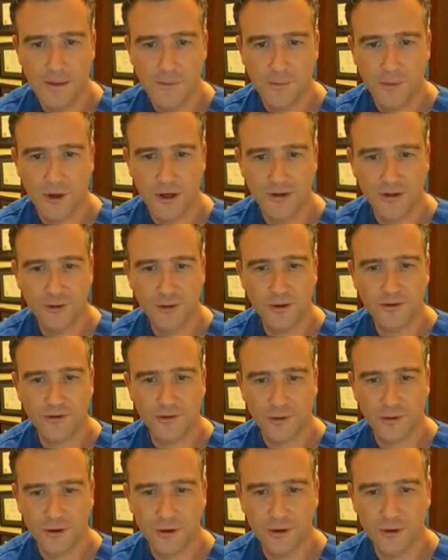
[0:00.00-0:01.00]
But in doing
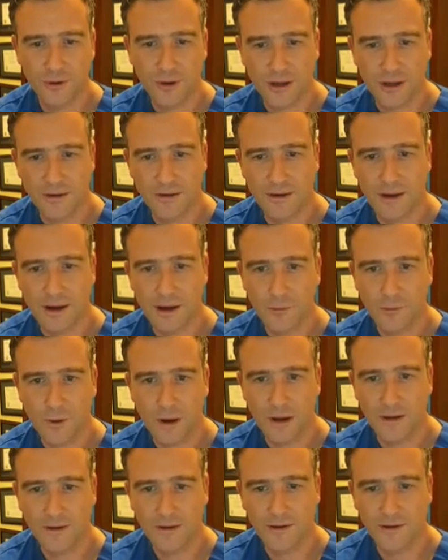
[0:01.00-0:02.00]
so, you can
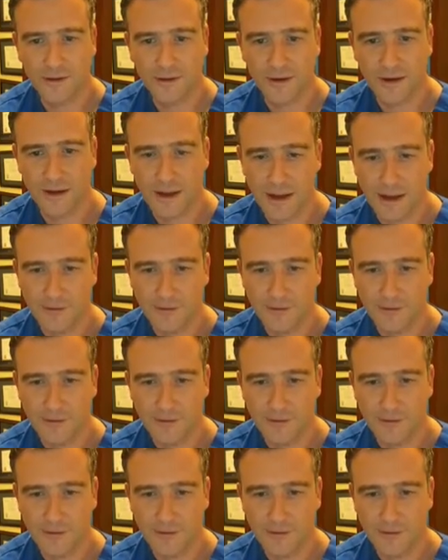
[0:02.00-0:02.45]
readily see